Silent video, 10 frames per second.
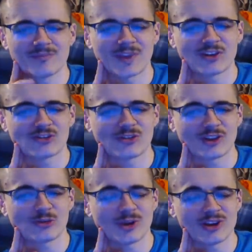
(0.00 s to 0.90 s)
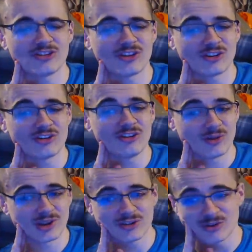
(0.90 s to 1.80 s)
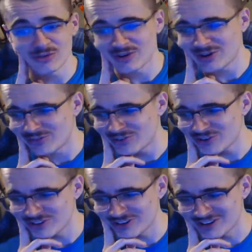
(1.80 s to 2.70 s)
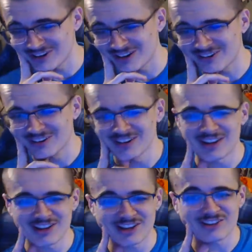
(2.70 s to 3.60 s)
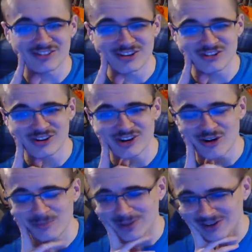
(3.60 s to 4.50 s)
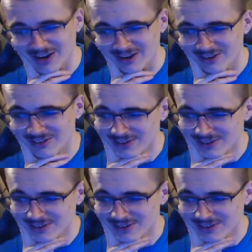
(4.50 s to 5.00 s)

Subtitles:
That's what they're designed to do, and they do it very efficiently, you know. It's literally a combat dagger.